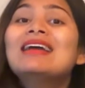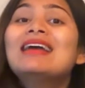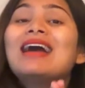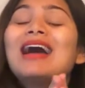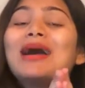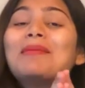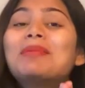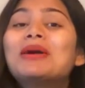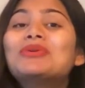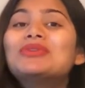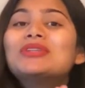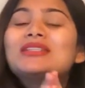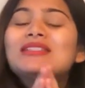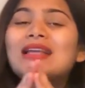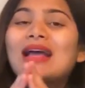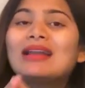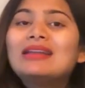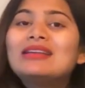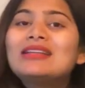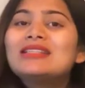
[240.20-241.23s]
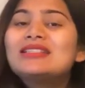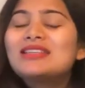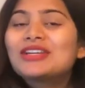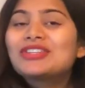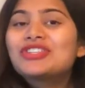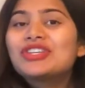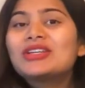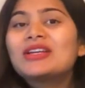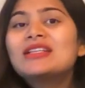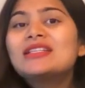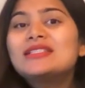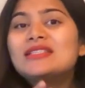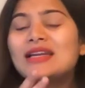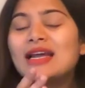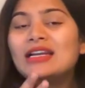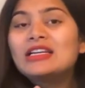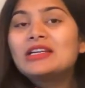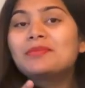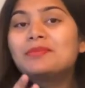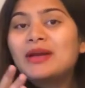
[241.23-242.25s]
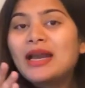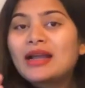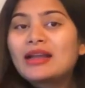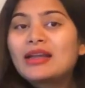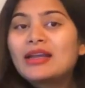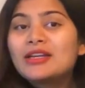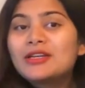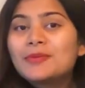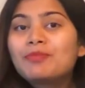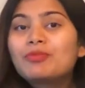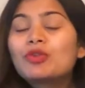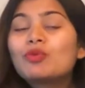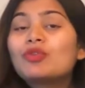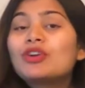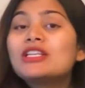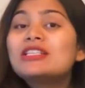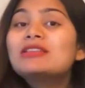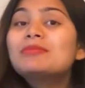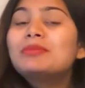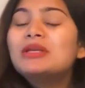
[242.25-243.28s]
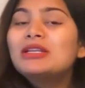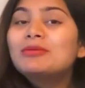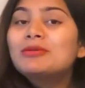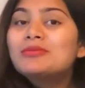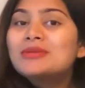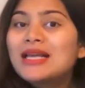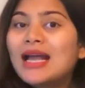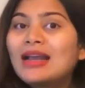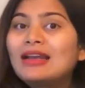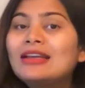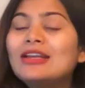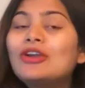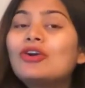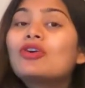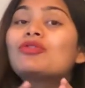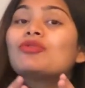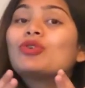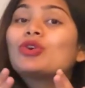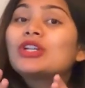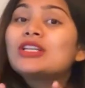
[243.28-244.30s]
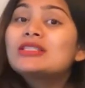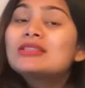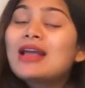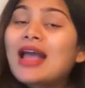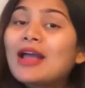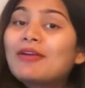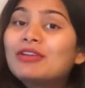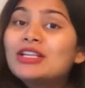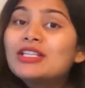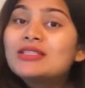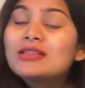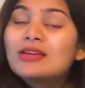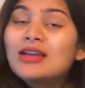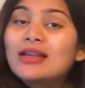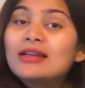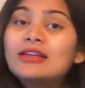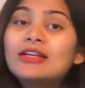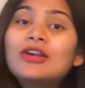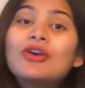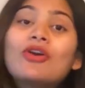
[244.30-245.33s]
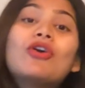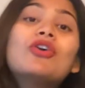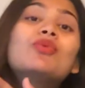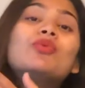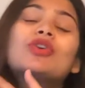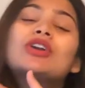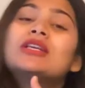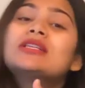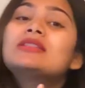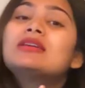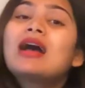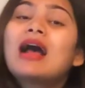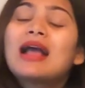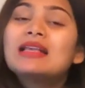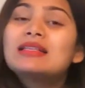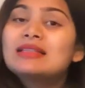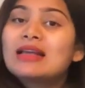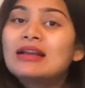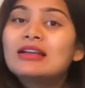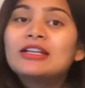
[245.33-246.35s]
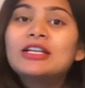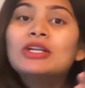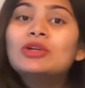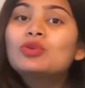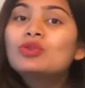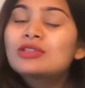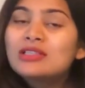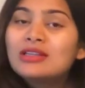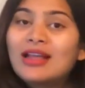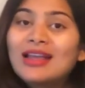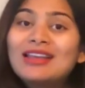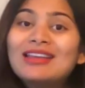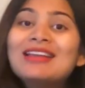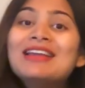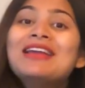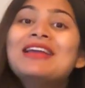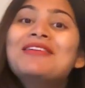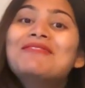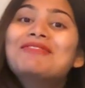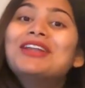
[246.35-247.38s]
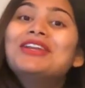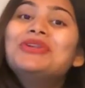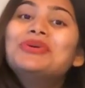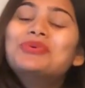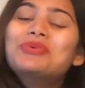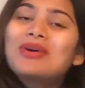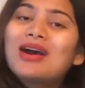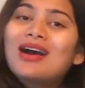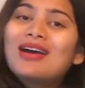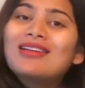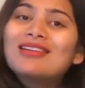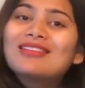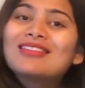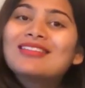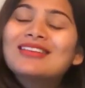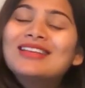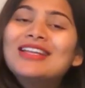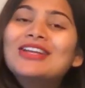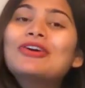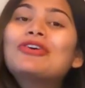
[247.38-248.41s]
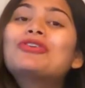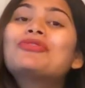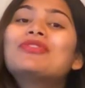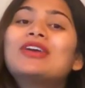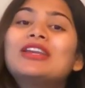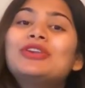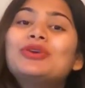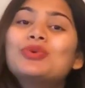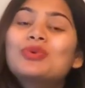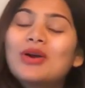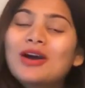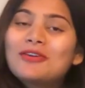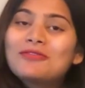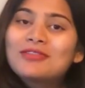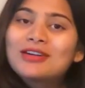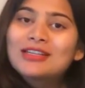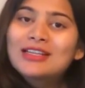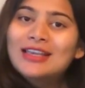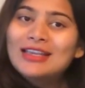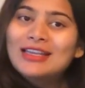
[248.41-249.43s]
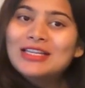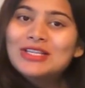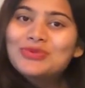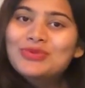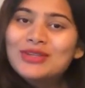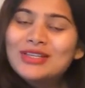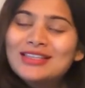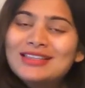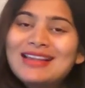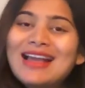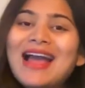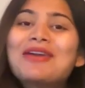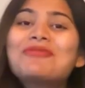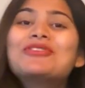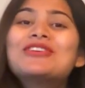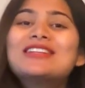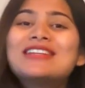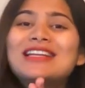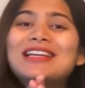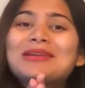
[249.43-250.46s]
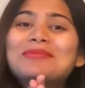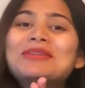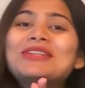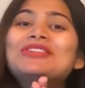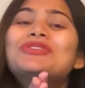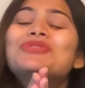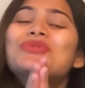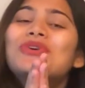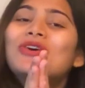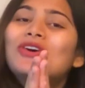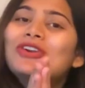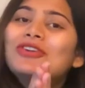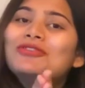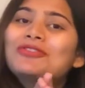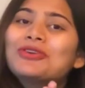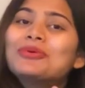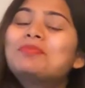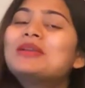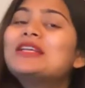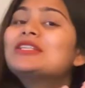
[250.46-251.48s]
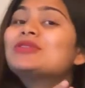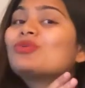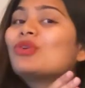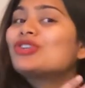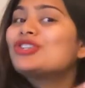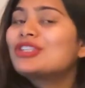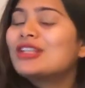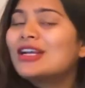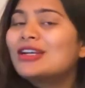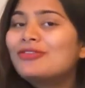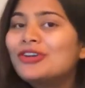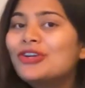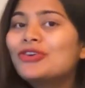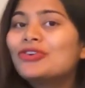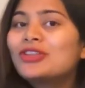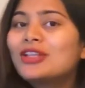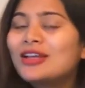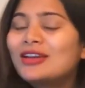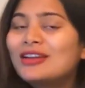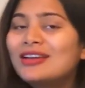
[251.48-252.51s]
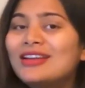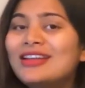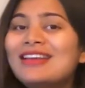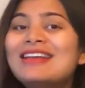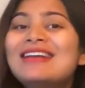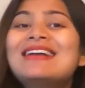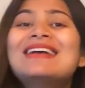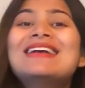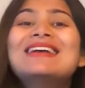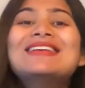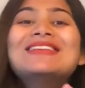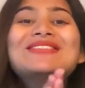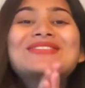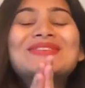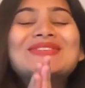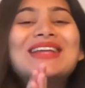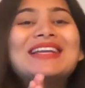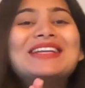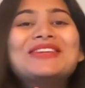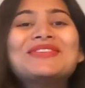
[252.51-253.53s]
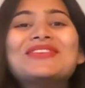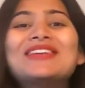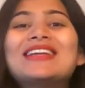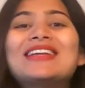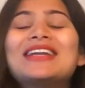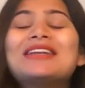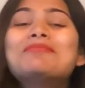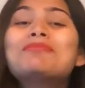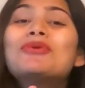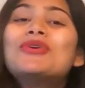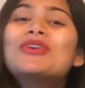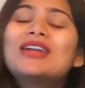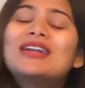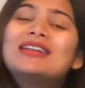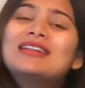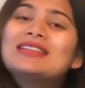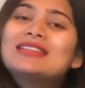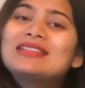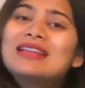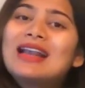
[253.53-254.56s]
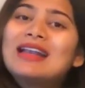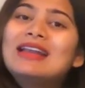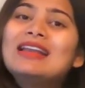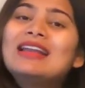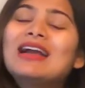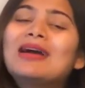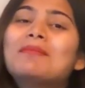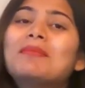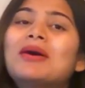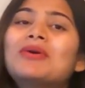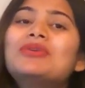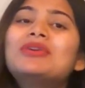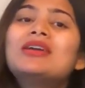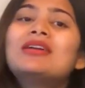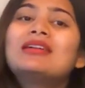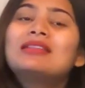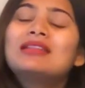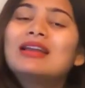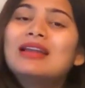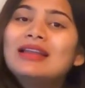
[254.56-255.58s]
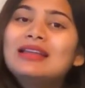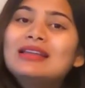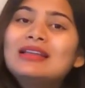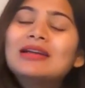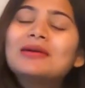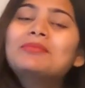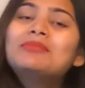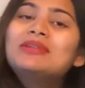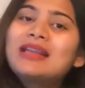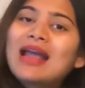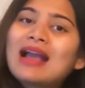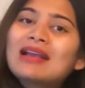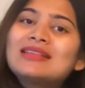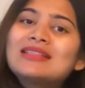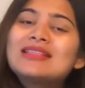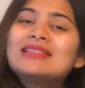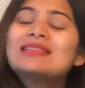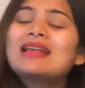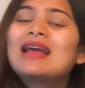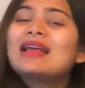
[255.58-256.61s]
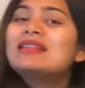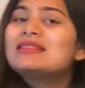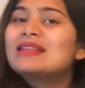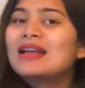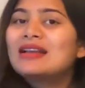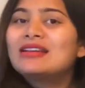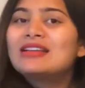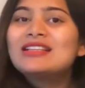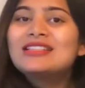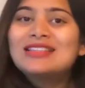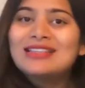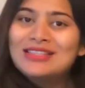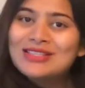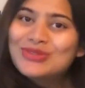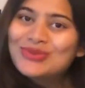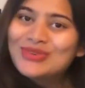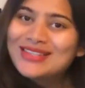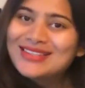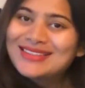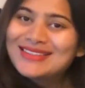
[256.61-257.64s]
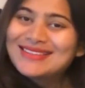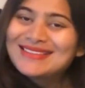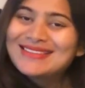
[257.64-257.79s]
about the salary structure and salary bracket. What is the minimum salary, or what is the average salary, or what is the high salary looks like when you are earning or when you are working in Sweden. I would recommend to all of you, please watch that video thoroughly so that you will get more understanding about the income, taxes and salaries in Sweden.